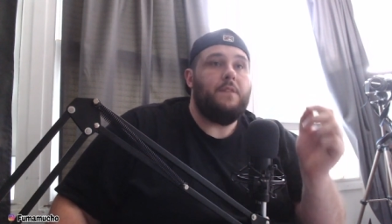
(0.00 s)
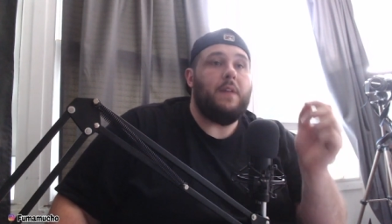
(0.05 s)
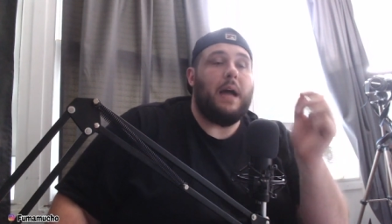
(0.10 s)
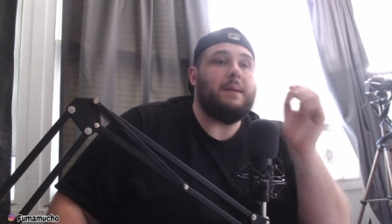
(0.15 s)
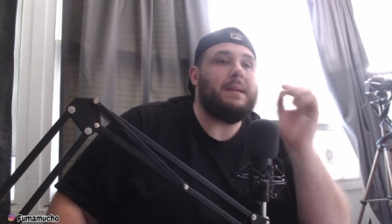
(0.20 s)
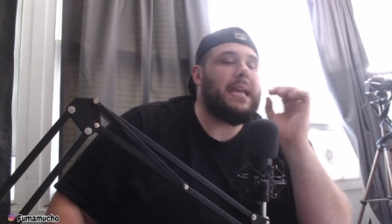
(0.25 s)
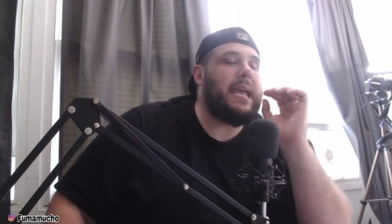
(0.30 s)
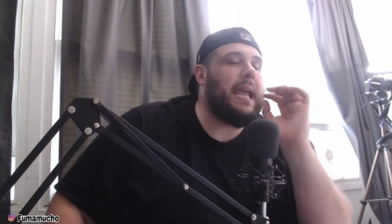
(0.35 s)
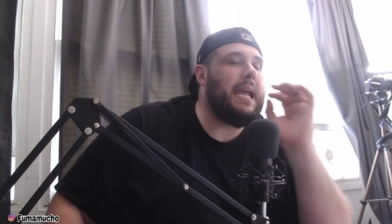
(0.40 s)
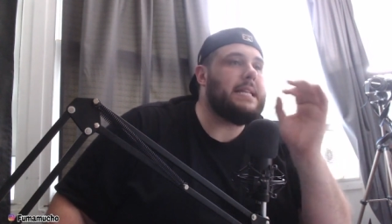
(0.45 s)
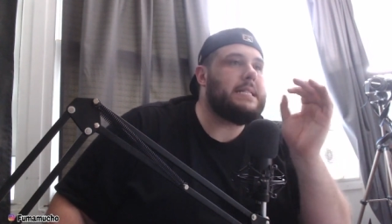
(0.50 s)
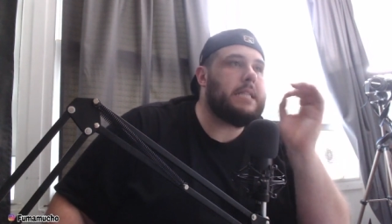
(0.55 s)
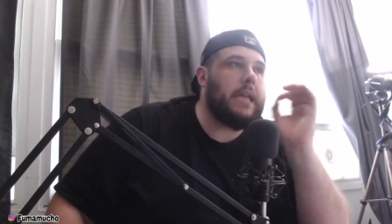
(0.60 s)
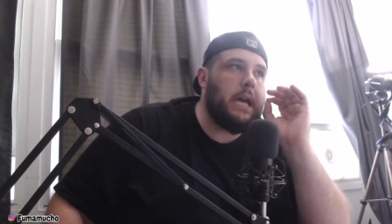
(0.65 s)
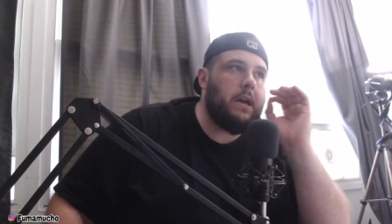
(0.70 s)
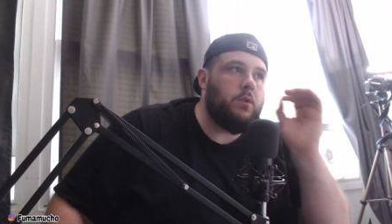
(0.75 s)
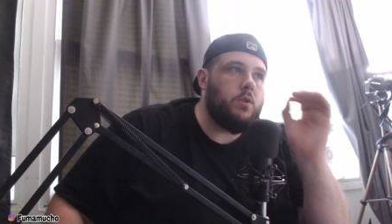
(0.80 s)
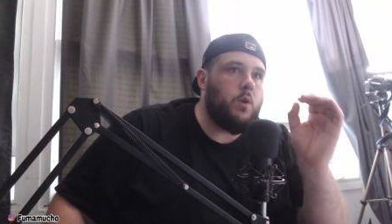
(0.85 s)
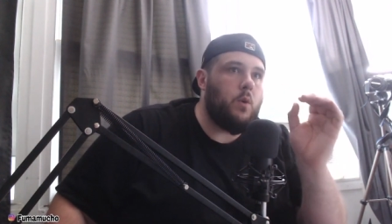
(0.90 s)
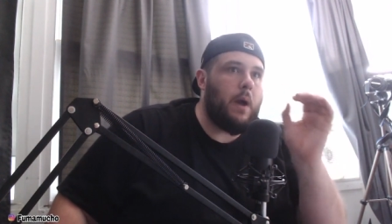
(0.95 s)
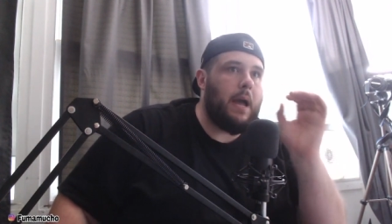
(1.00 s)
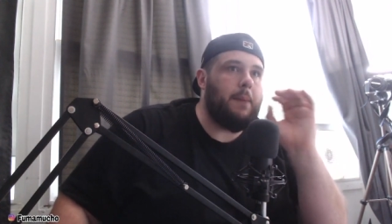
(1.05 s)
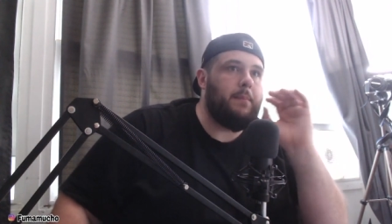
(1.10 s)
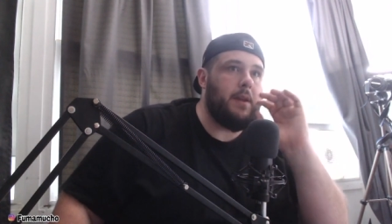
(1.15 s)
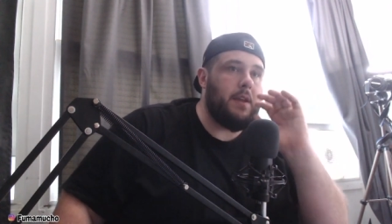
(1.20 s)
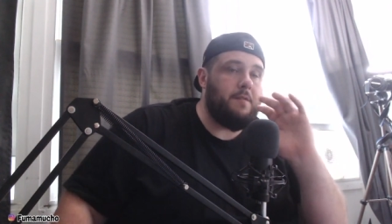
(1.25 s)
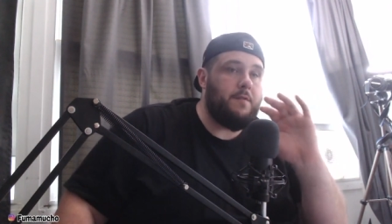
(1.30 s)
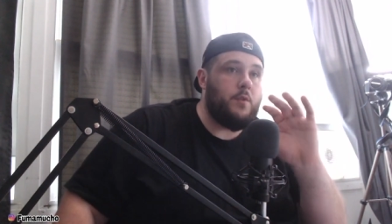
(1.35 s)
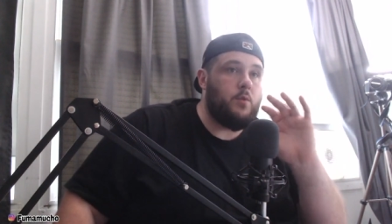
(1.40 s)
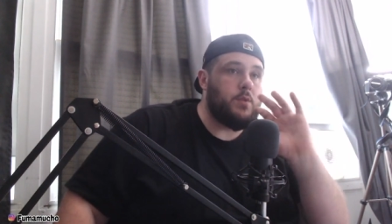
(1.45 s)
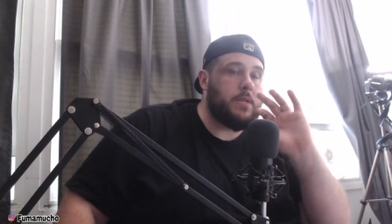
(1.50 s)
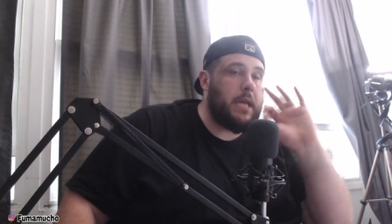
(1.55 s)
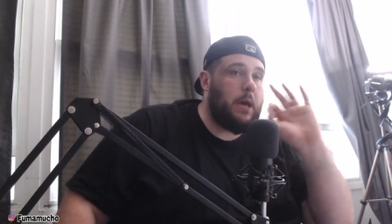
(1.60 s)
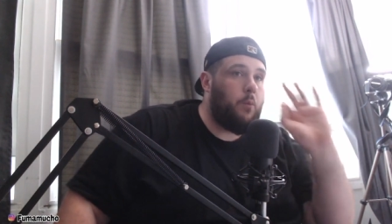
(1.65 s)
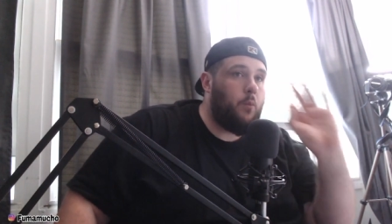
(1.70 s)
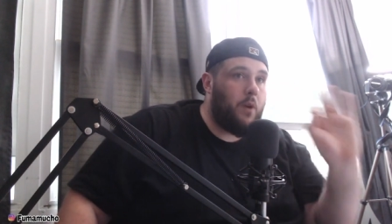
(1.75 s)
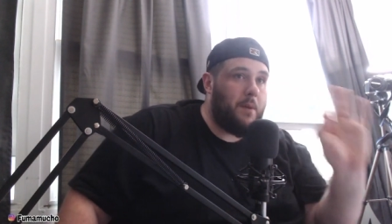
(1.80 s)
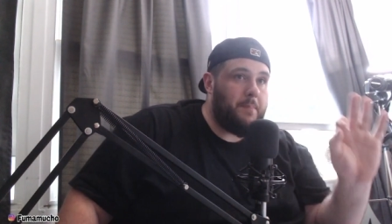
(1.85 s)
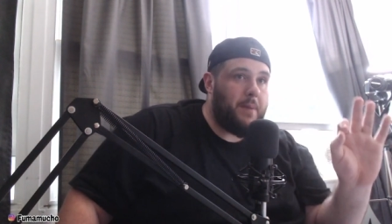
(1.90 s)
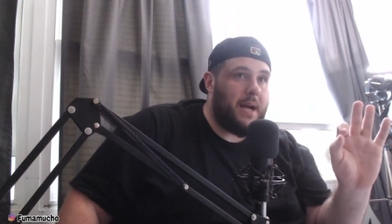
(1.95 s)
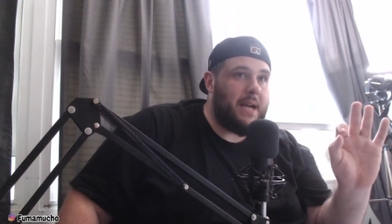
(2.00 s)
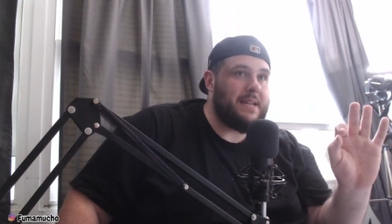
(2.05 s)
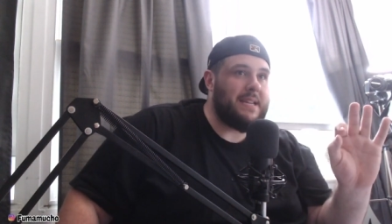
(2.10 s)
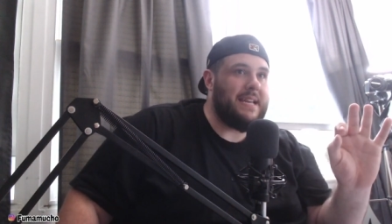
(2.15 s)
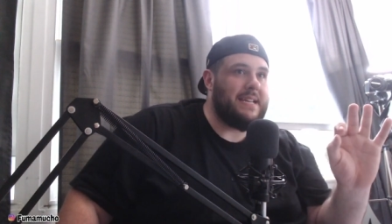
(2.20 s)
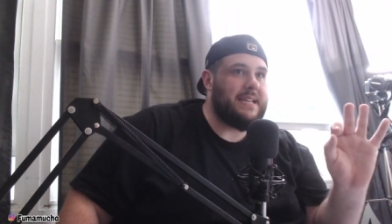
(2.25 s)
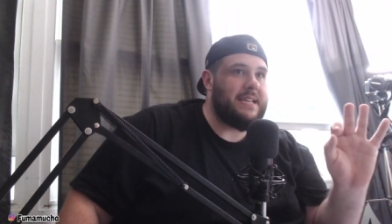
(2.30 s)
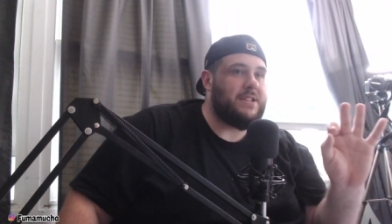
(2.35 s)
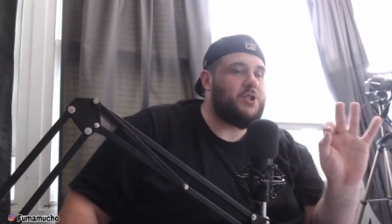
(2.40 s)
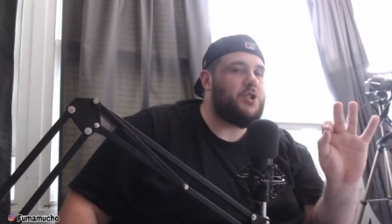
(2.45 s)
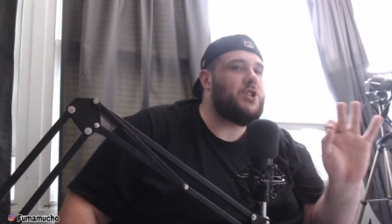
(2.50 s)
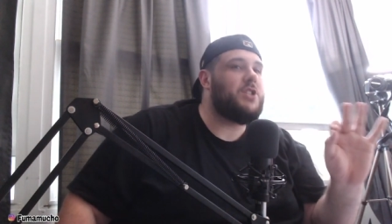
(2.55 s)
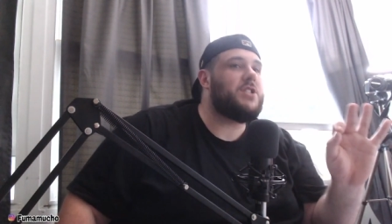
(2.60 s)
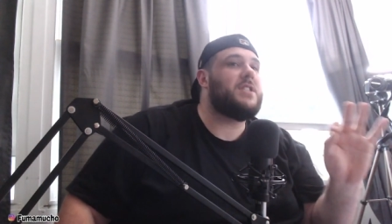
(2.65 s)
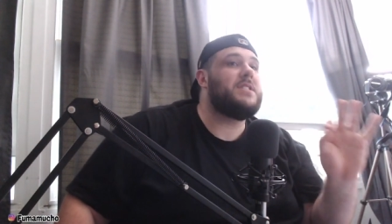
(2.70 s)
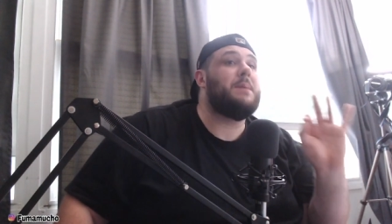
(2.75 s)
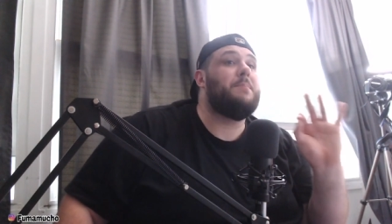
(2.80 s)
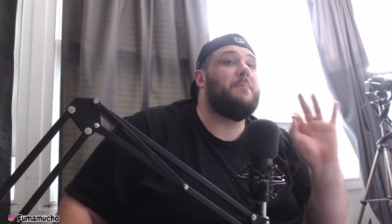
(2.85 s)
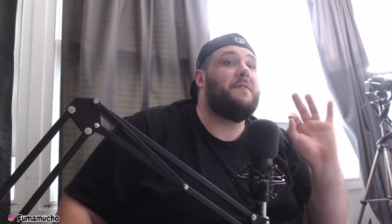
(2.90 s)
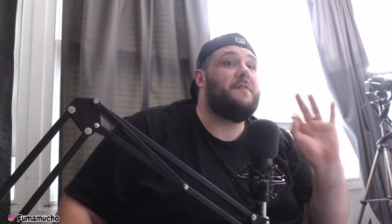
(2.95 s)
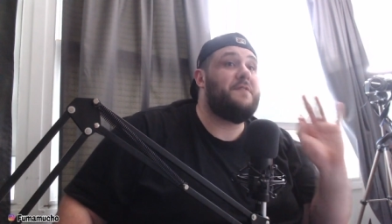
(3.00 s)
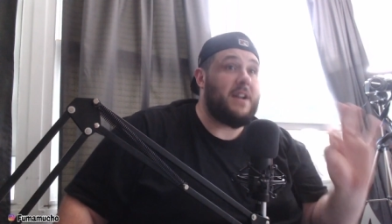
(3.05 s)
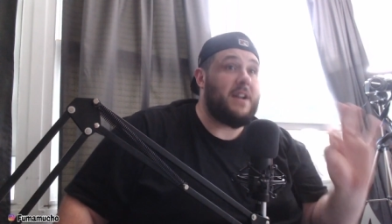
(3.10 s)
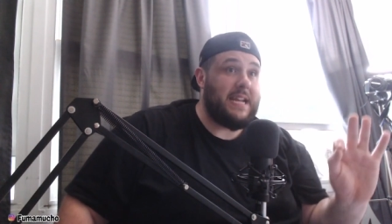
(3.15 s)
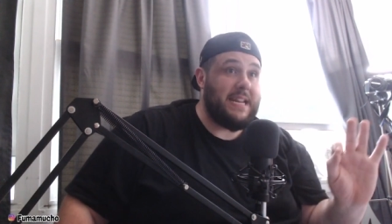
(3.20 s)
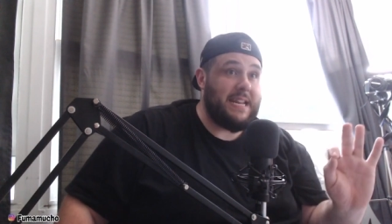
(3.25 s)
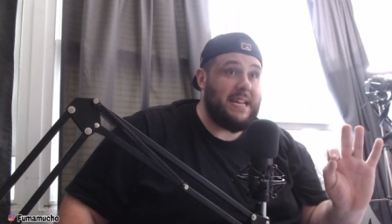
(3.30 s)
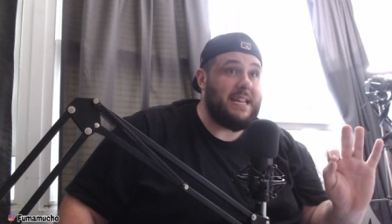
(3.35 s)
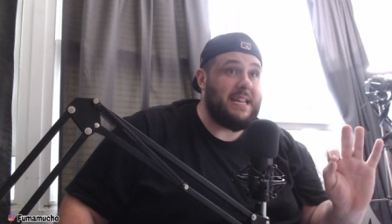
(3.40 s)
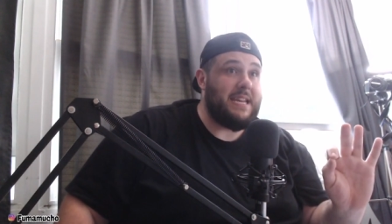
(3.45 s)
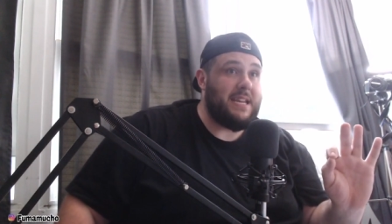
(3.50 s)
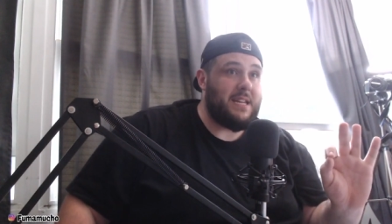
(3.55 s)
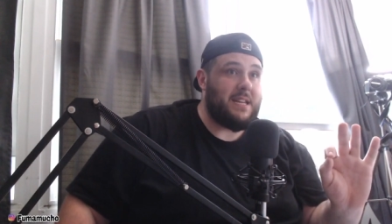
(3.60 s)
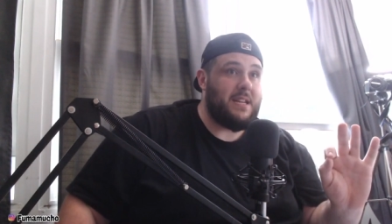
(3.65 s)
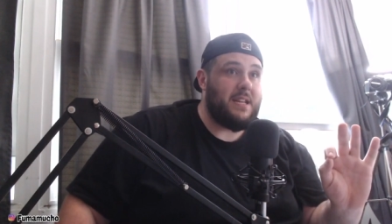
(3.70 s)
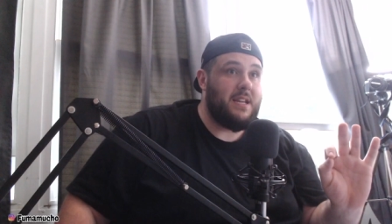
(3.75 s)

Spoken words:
I can't tell you how many views that one podcast has just because I'm a fucking idiot.